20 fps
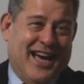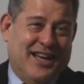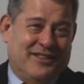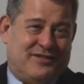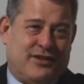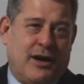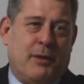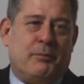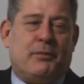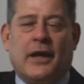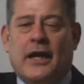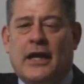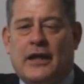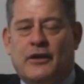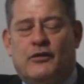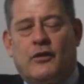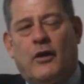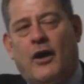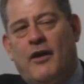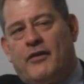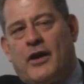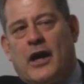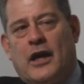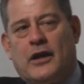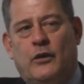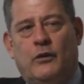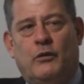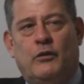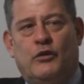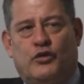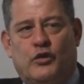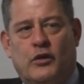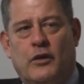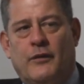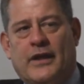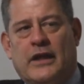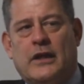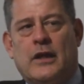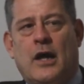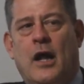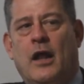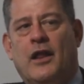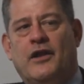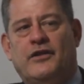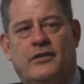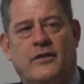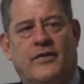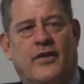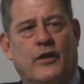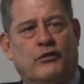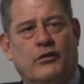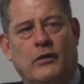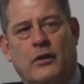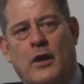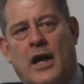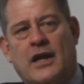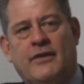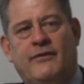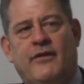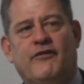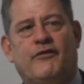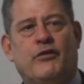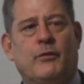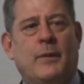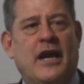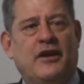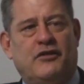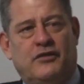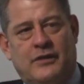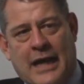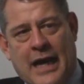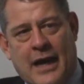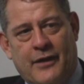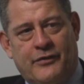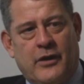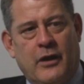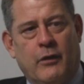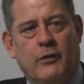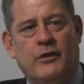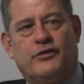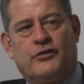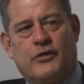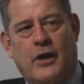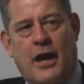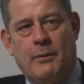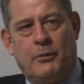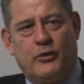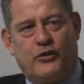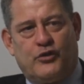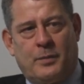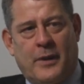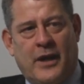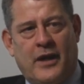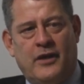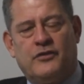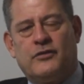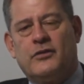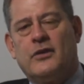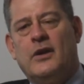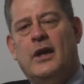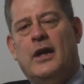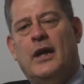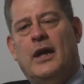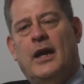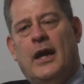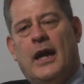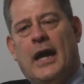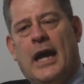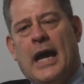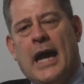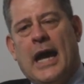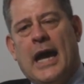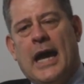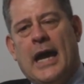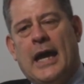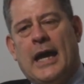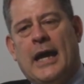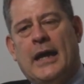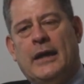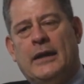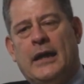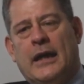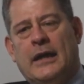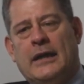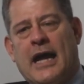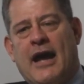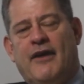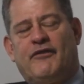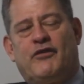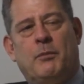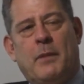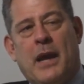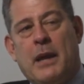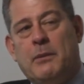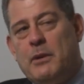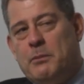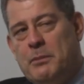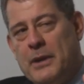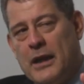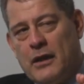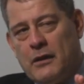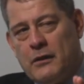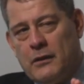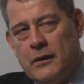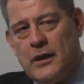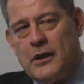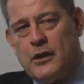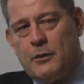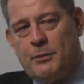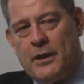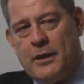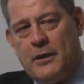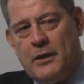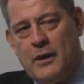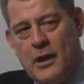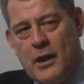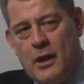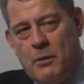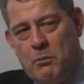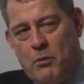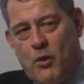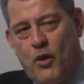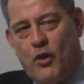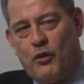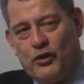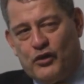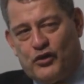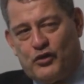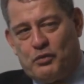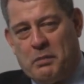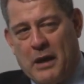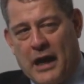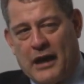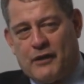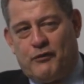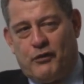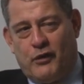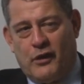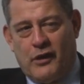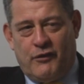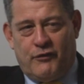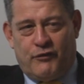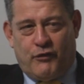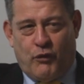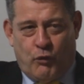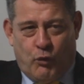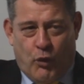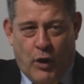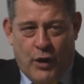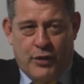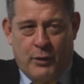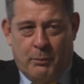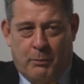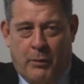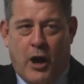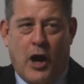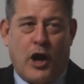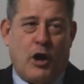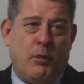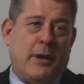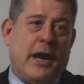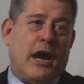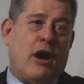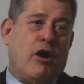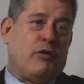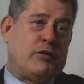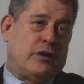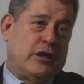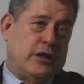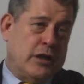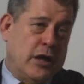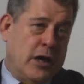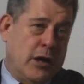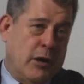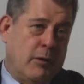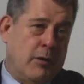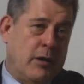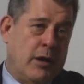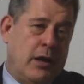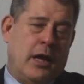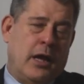something, and so I've got to sort of acknowledge that there's a lot of information out there in cyberspace and have to maybe be a little bit more respectful of what the buyer may already know.